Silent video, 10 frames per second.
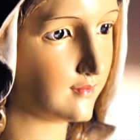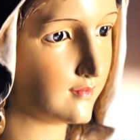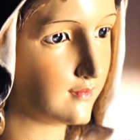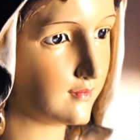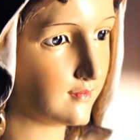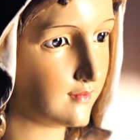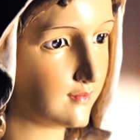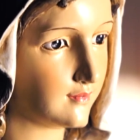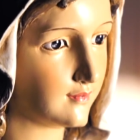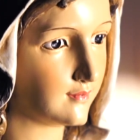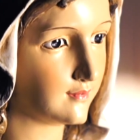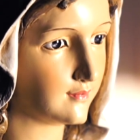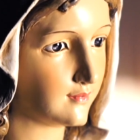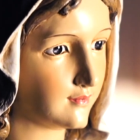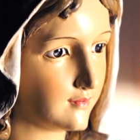
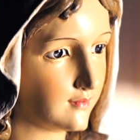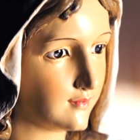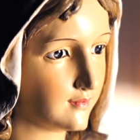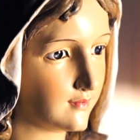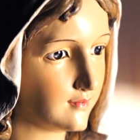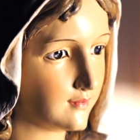No one is speaking in this clip.